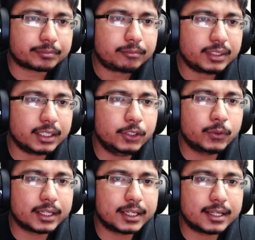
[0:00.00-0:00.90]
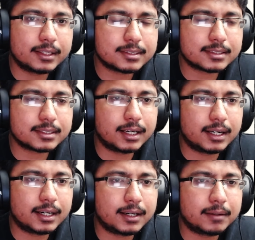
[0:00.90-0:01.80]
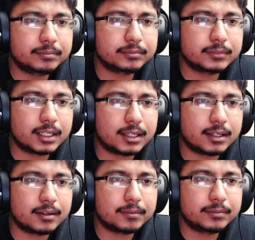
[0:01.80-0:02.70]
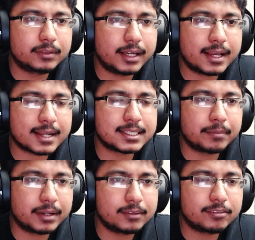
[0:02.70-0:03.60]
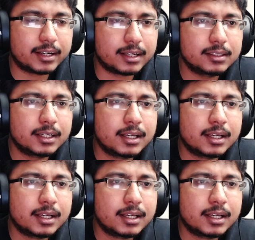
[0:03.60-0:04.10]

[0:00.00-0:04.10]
you want to get this XML file.